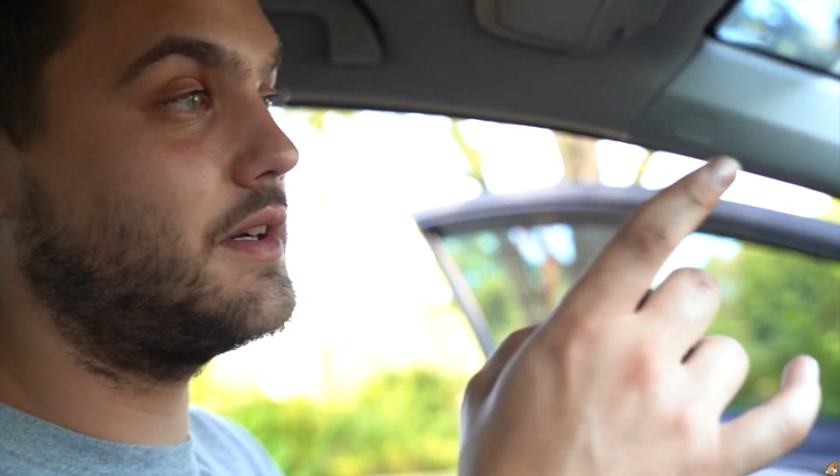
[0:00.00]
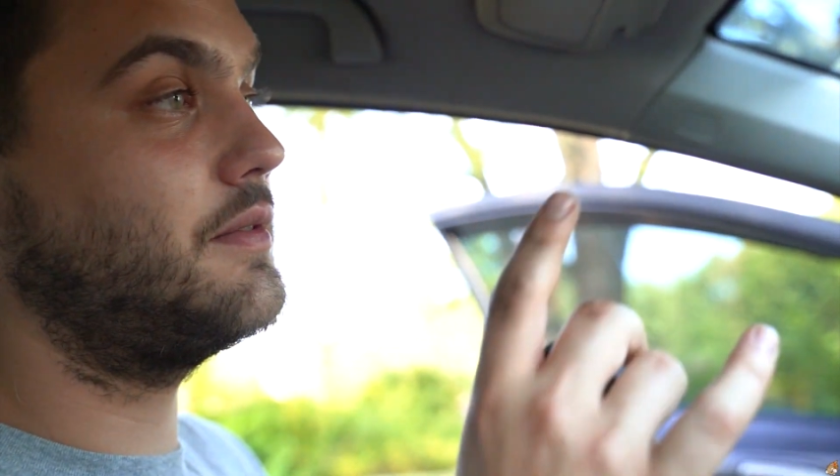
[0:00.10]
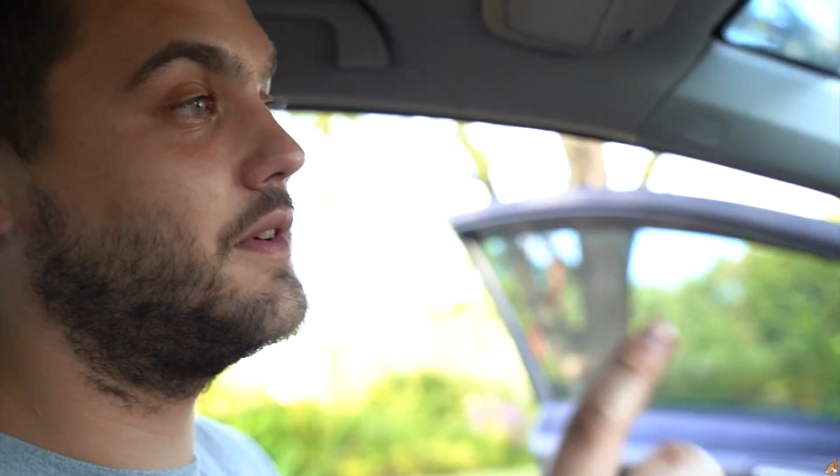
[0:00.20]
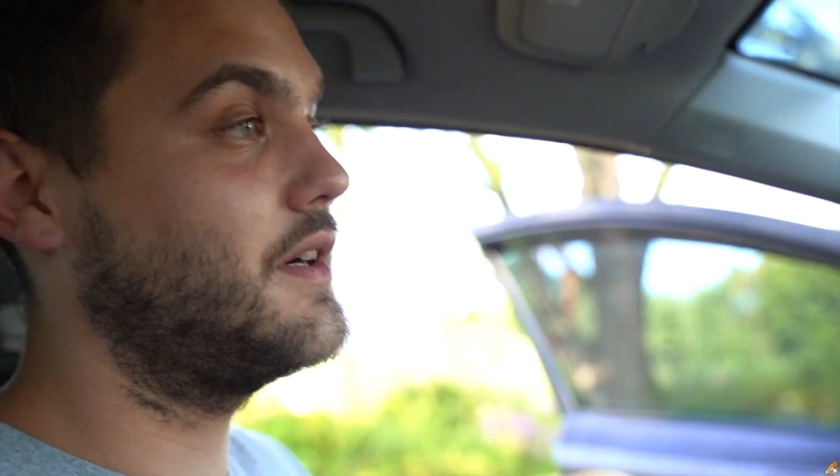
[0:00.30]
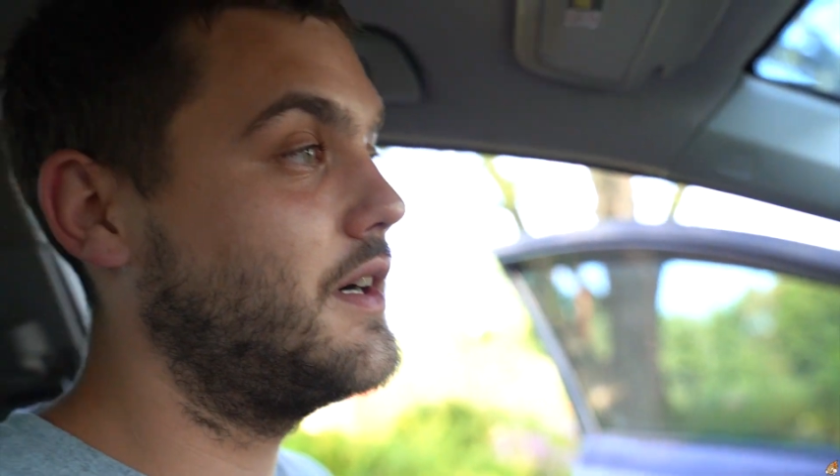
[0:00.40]
can
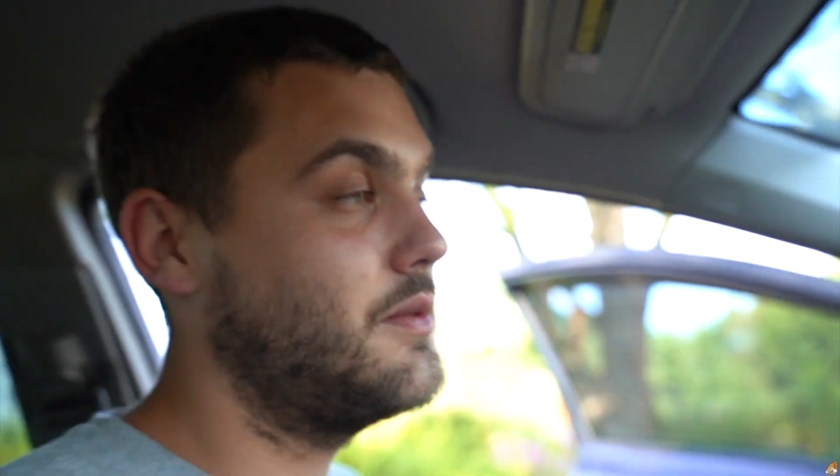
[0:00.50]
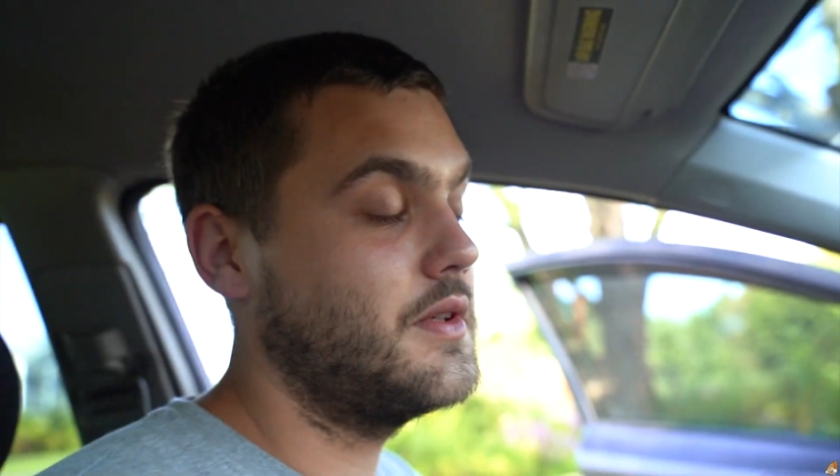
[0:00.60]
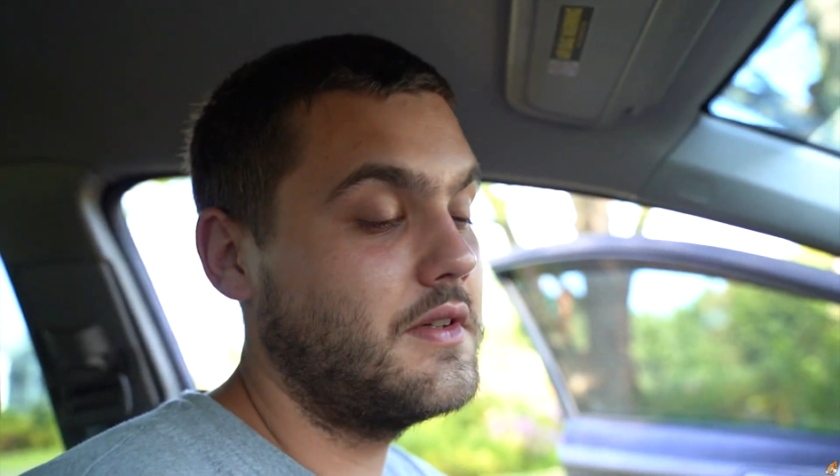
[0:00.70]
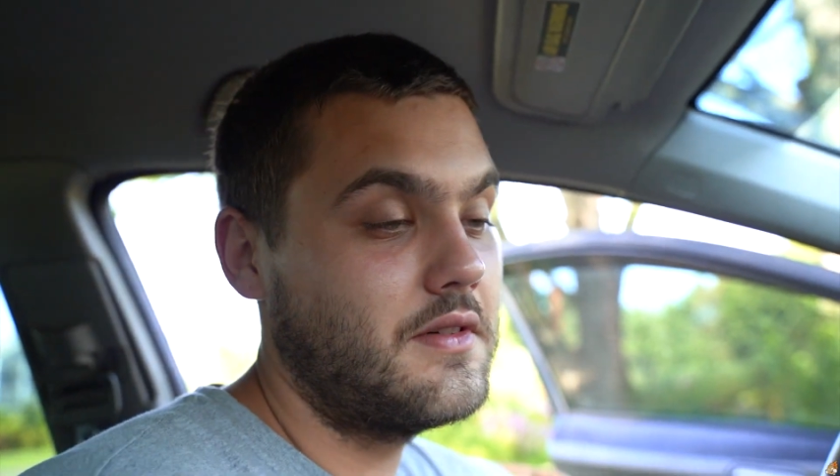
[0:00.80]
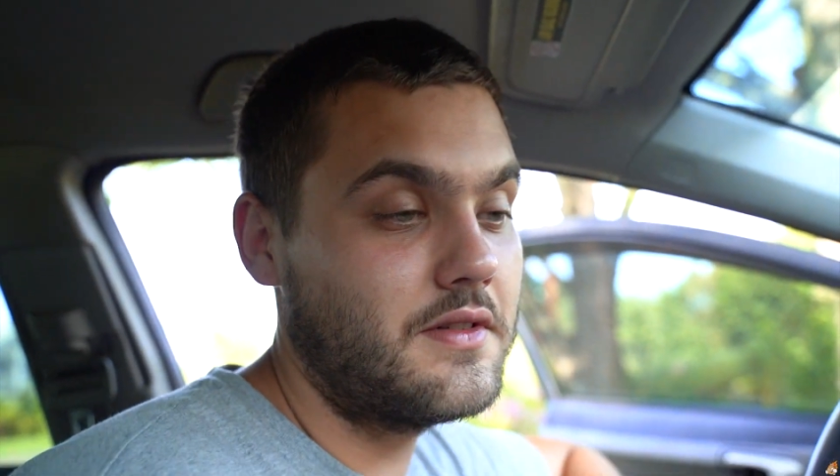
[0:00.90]
figure out
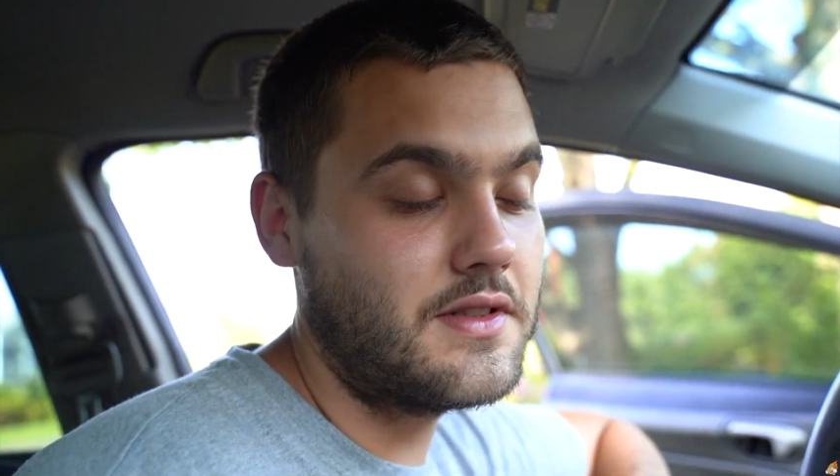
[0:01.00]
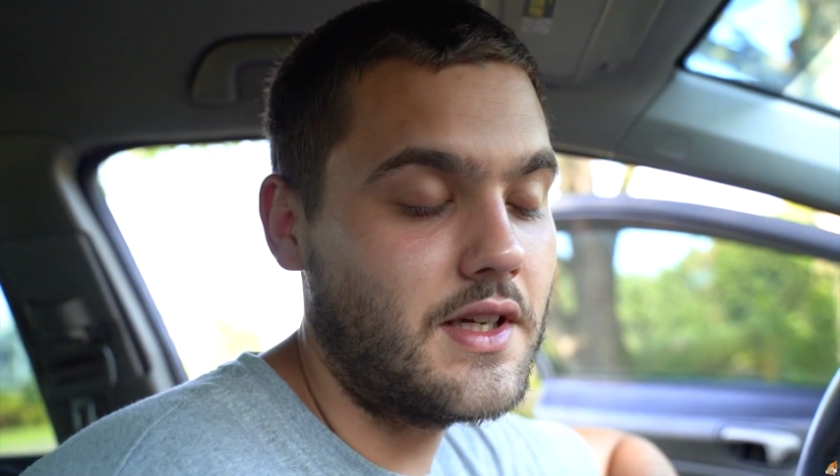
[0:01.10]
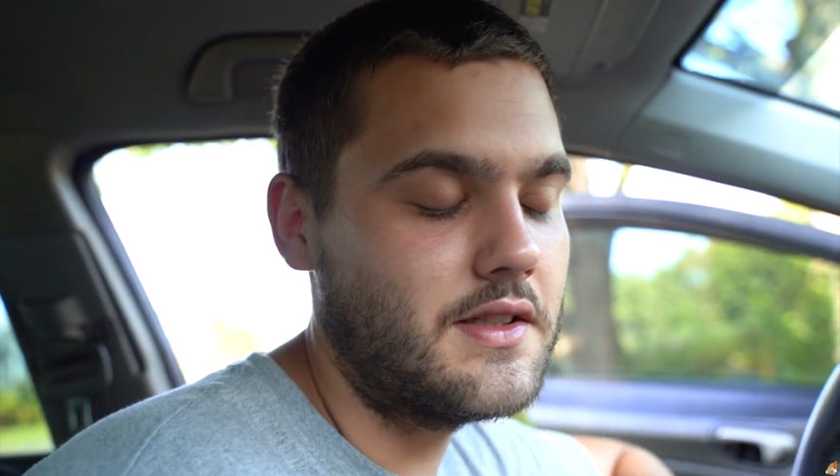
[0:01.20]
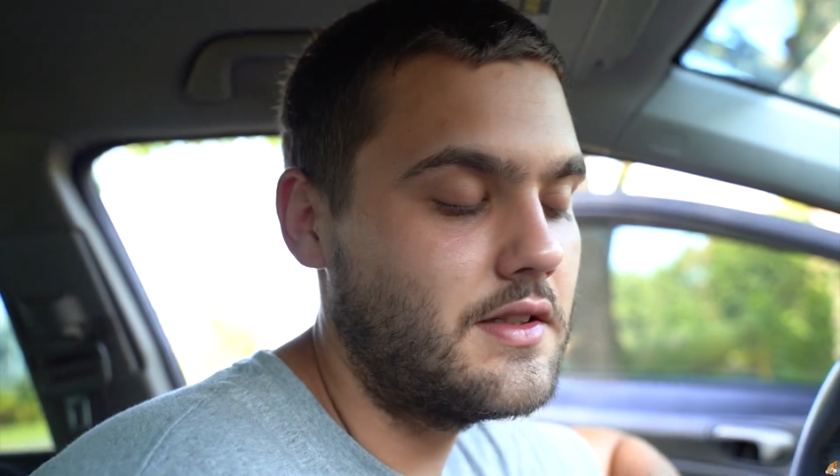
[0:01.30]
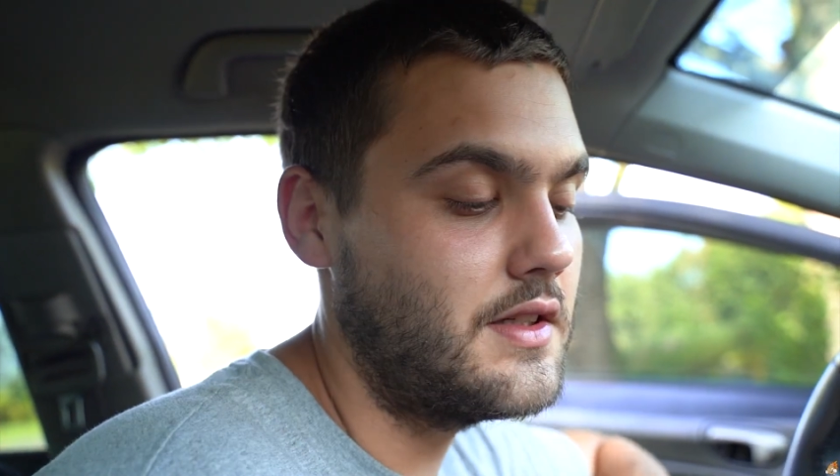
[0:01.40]
what
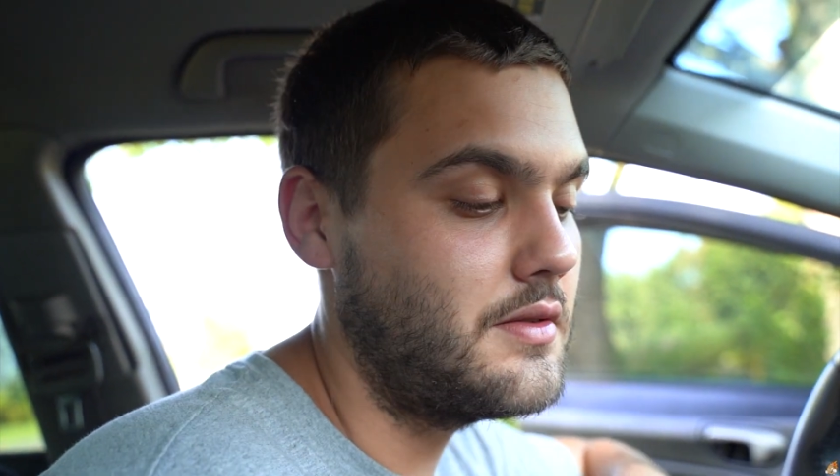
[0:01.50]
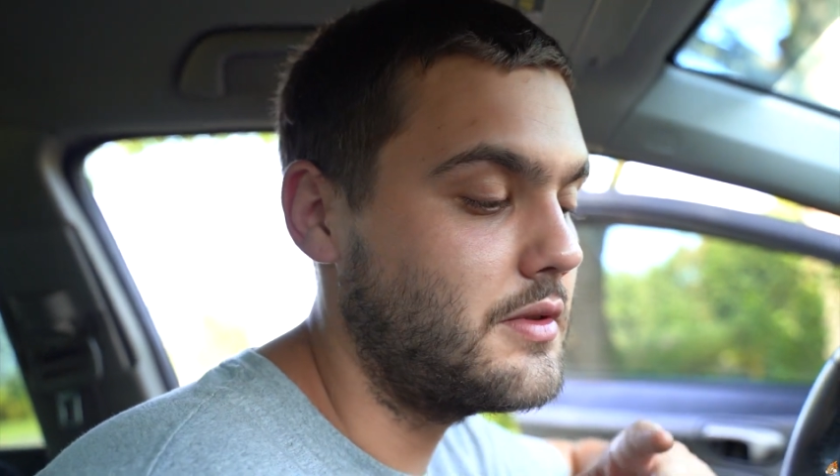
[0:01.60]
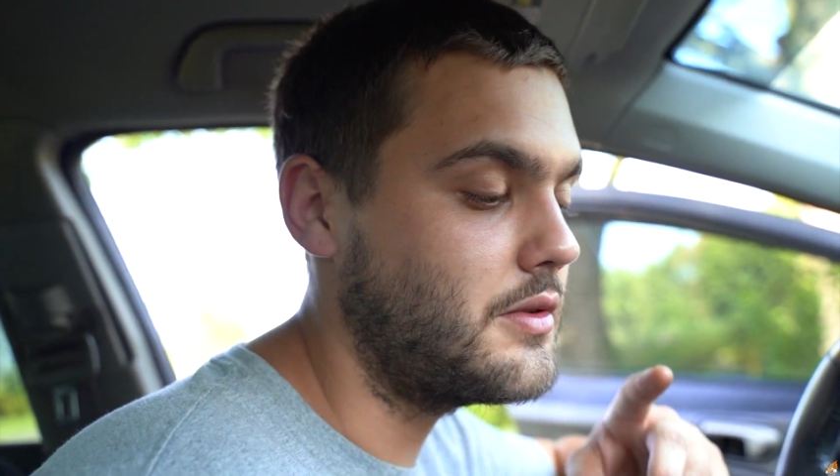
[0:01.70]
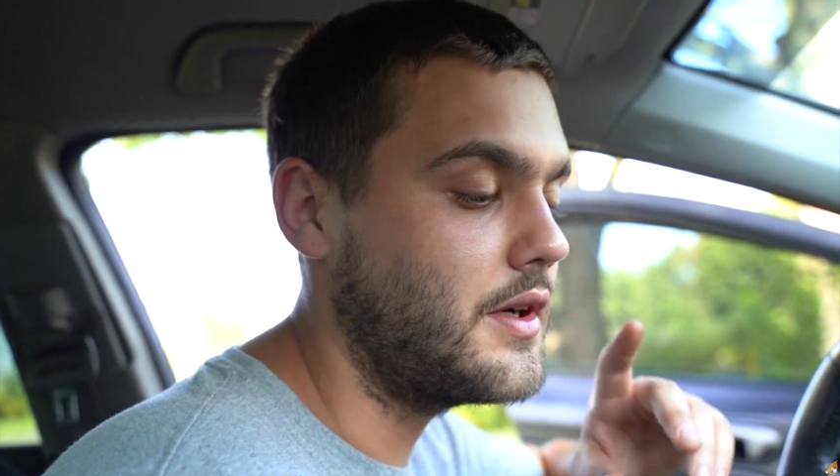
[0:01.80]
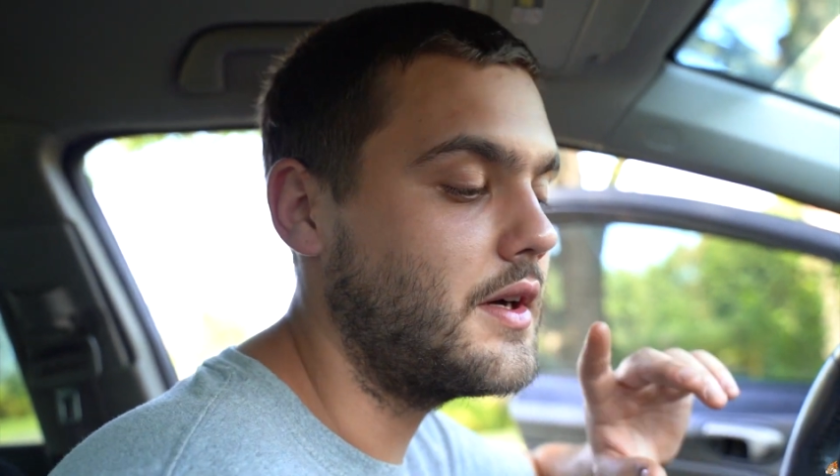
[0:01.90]
size I need
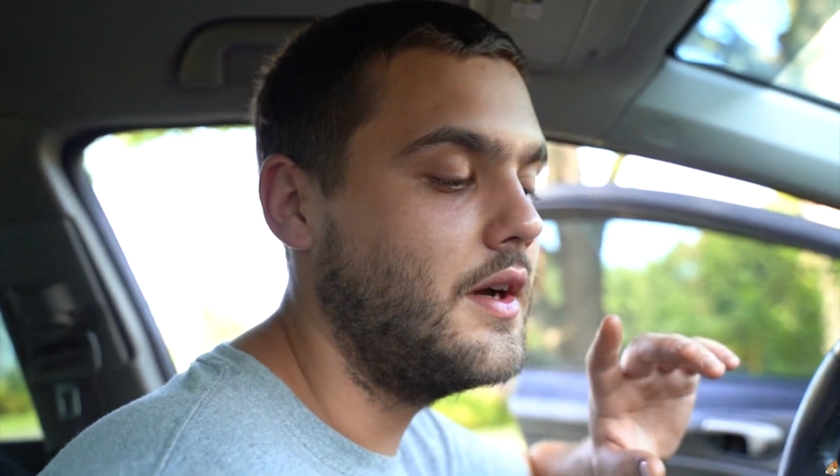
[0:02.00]
real quick.